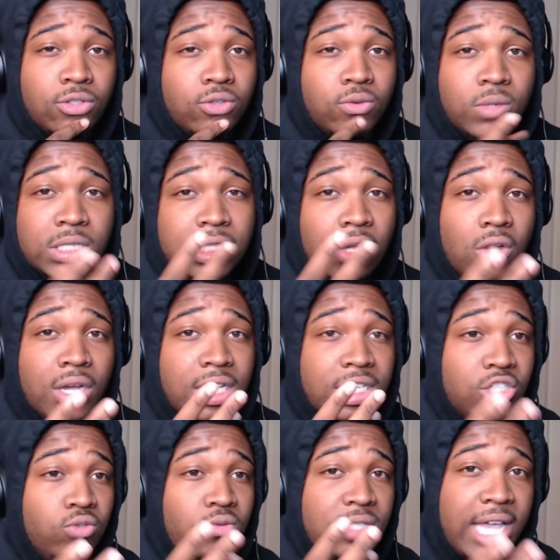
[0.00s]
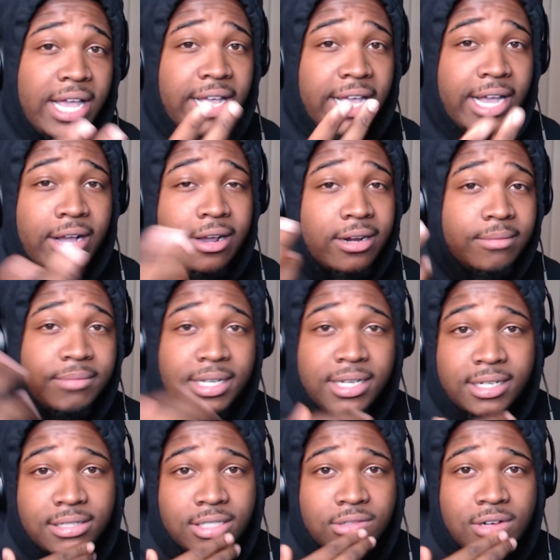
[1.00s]
to as long as you take care of them
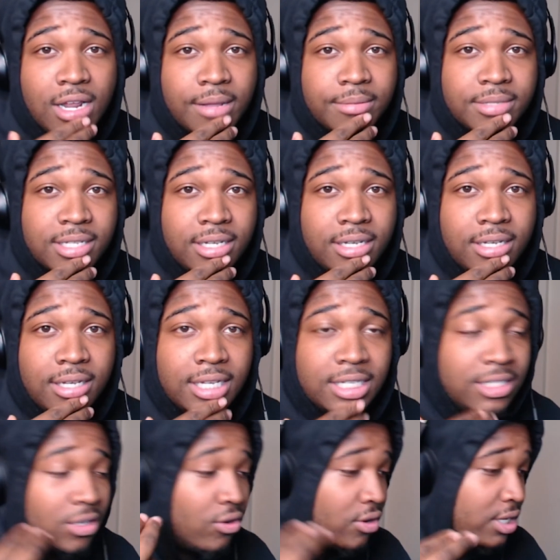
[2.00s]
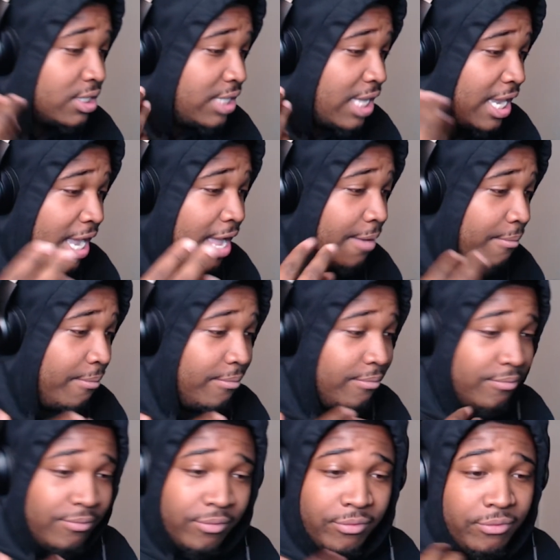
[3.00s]
niggas you know what i'm saying as long as they got
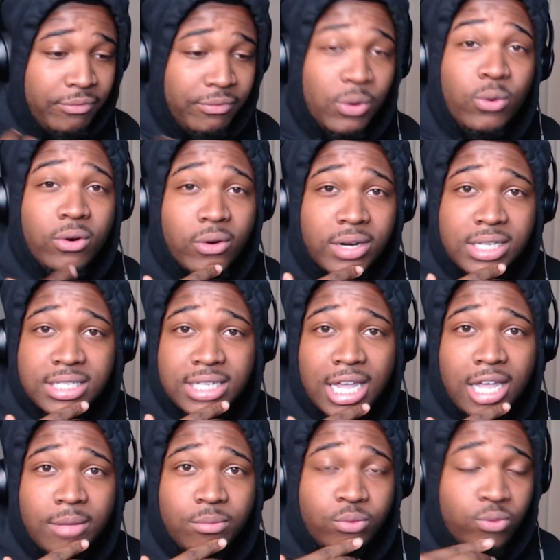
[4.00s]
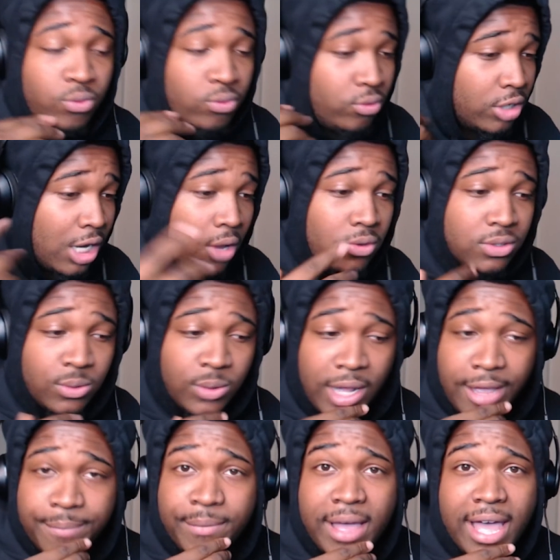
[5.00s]
food on the table clothes on
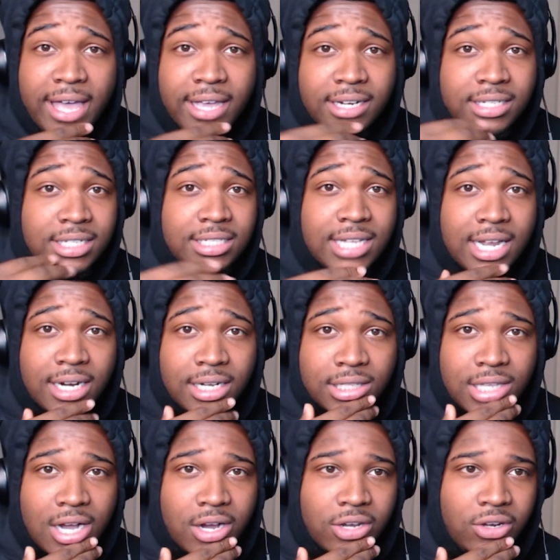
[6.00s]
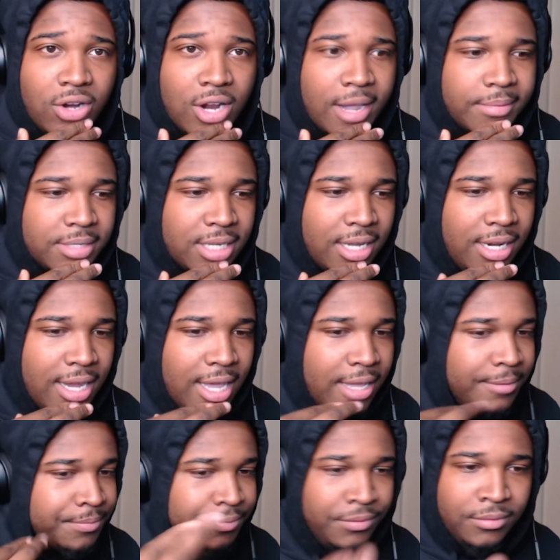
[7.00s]
their back this that and the third you know what i'm saying
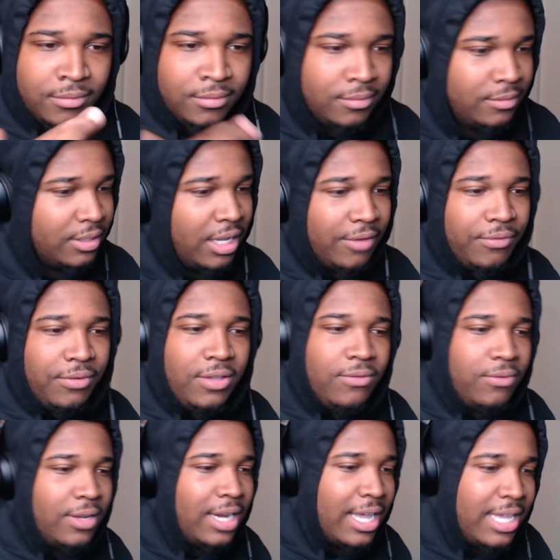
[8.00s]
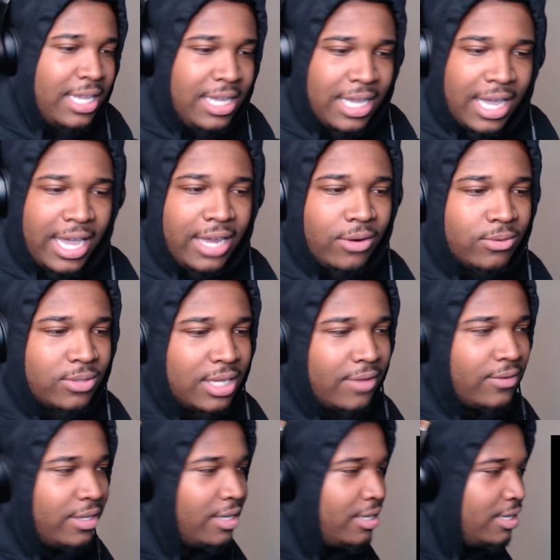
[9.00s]
like if he feel like he can handle
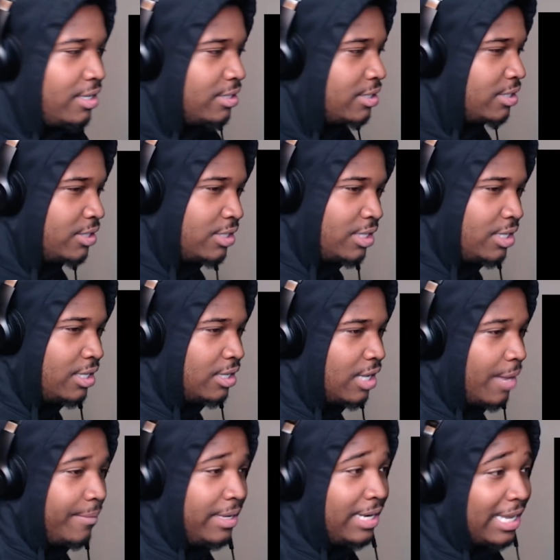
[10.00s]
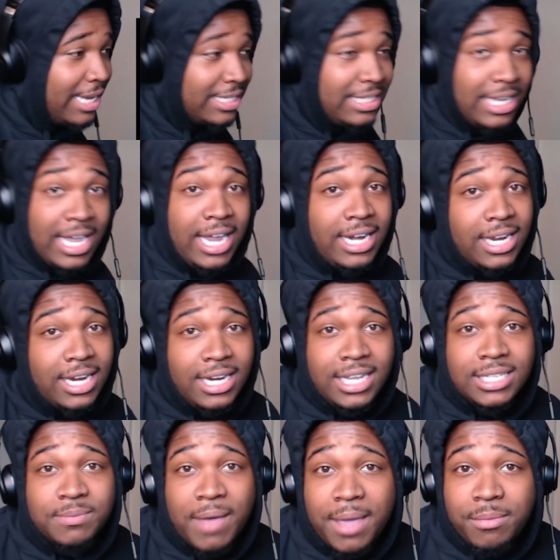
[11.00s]
seven kids, then shit. I mean, like I said, ain't none of
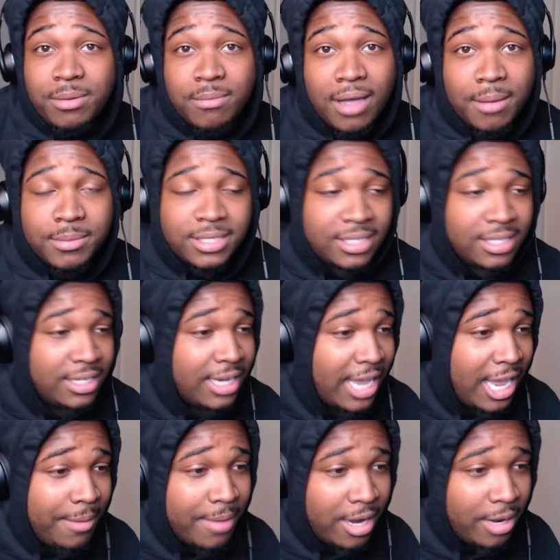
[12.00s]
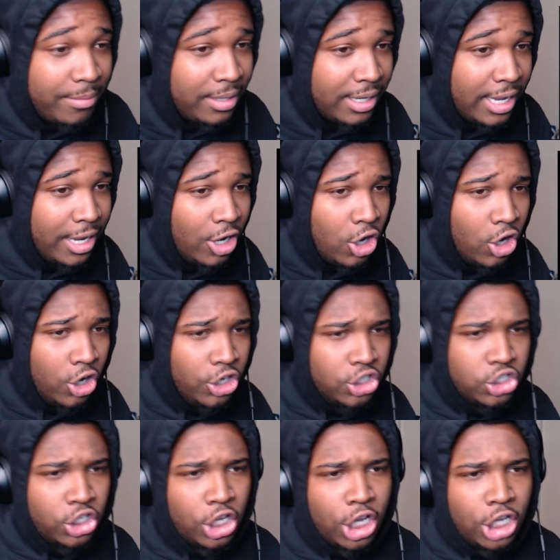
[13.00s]
his baby mamas then came out and been like, "Oh,
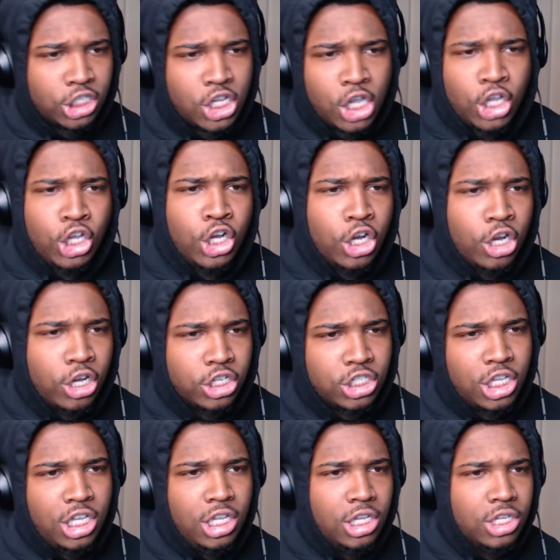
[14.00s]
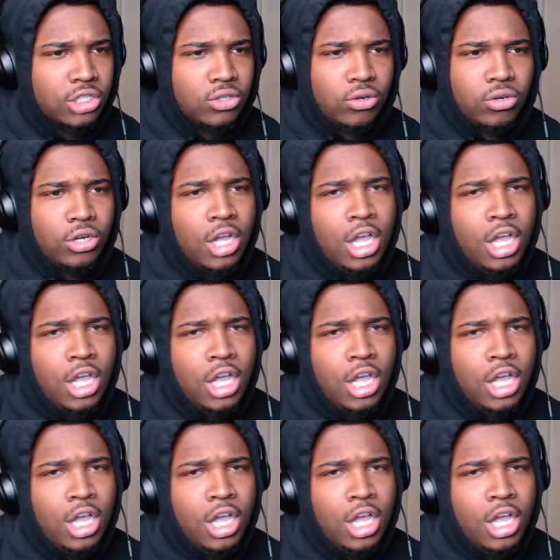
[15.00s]
this the guy taking care of his kids," or